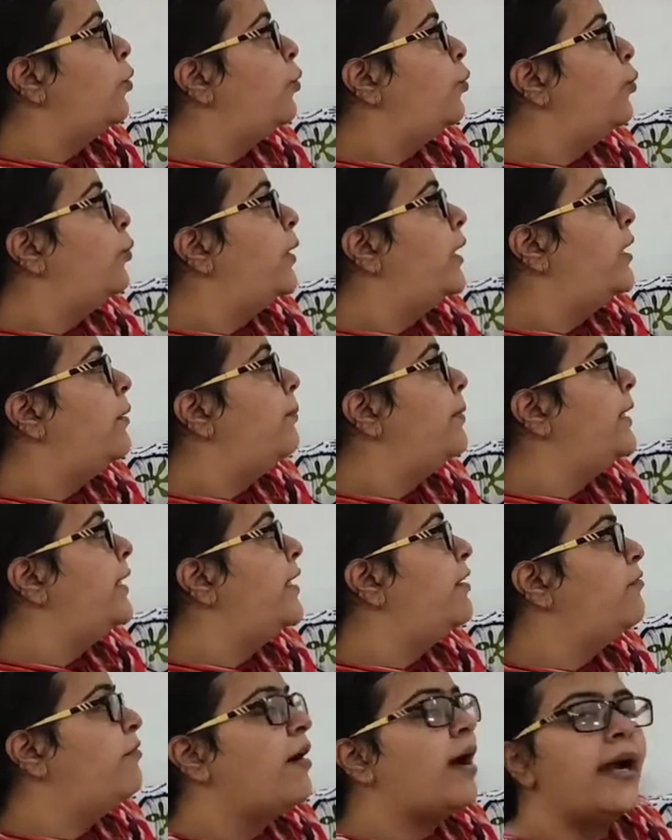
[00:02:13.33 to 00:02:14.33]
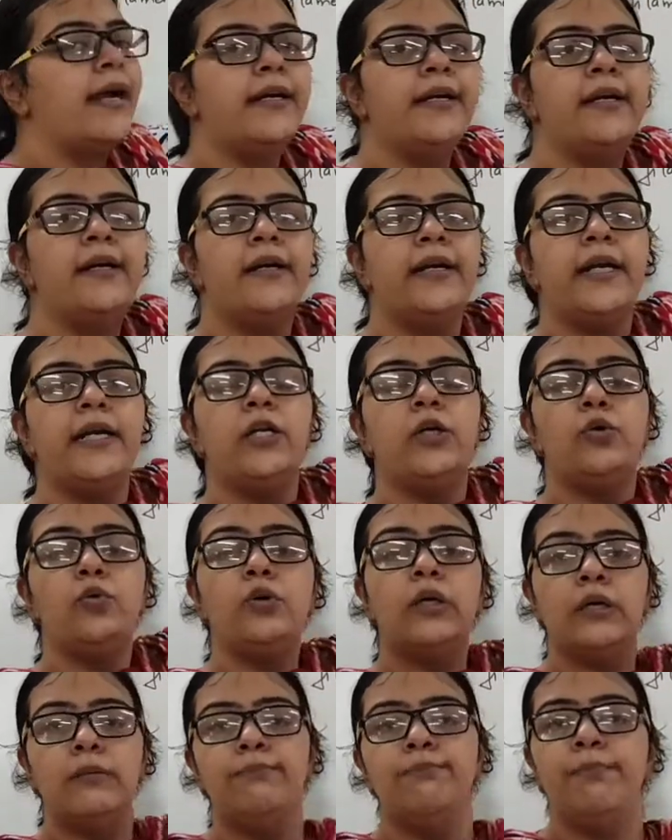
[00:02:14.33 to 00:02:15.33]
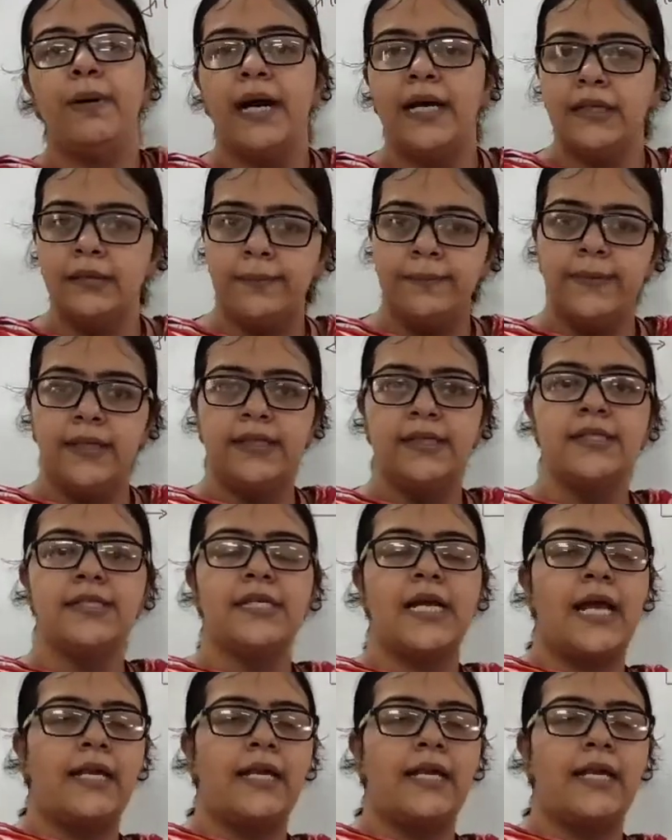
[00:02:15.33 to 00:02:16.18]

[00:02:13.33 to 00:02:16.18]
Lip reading: will be divided into compartments,